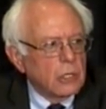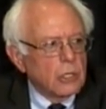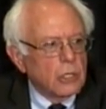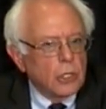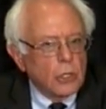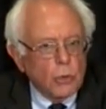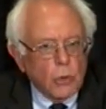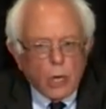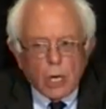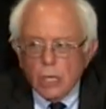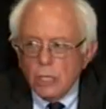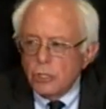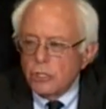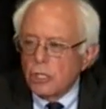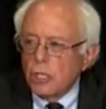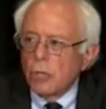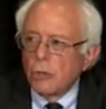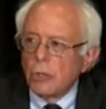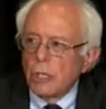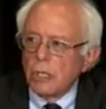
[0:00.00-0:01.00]
you are
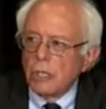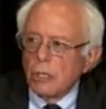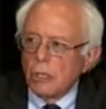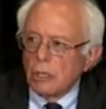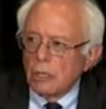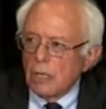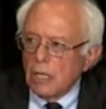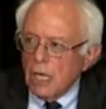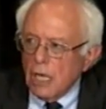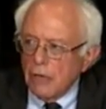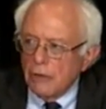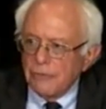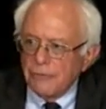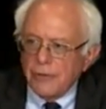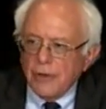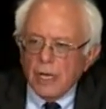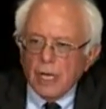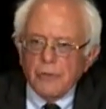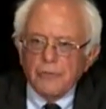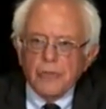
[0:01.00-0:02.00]
showing your
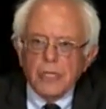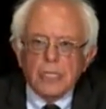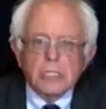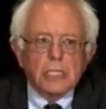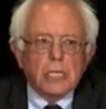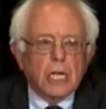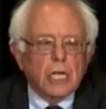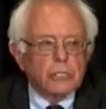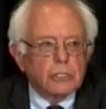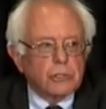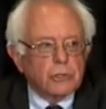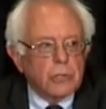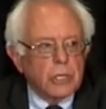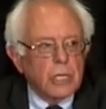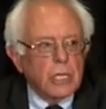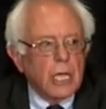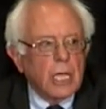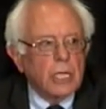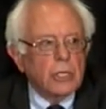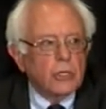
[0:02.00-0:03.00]
love of this
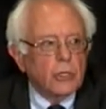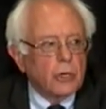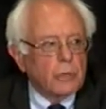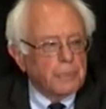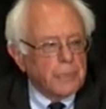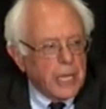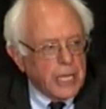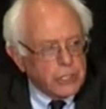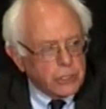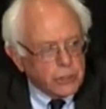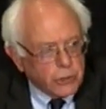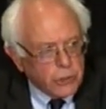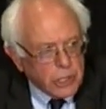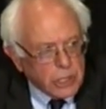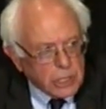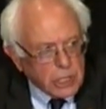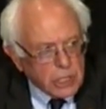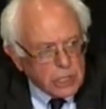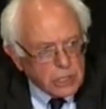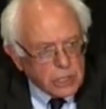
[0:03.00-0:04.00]
country and your
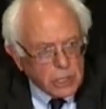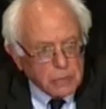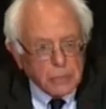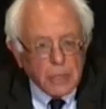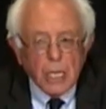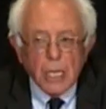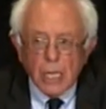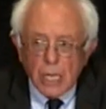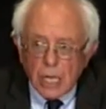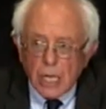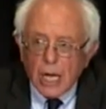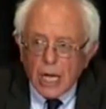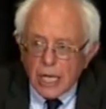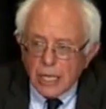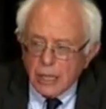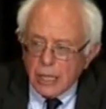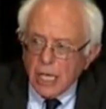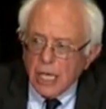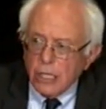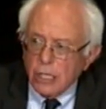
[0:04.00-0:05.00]
patriotism, and
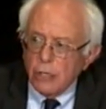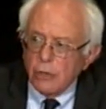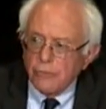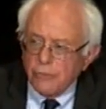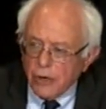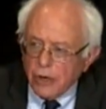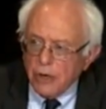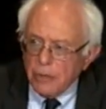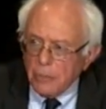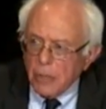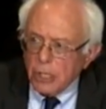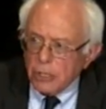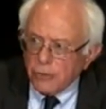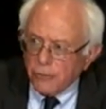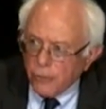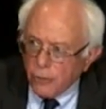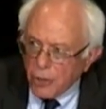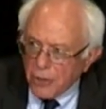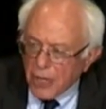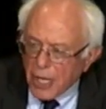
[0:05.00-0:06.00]
I thank you very much
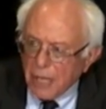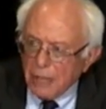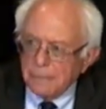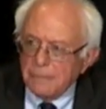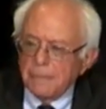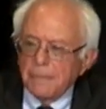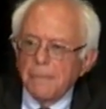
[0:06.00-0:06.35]
for that.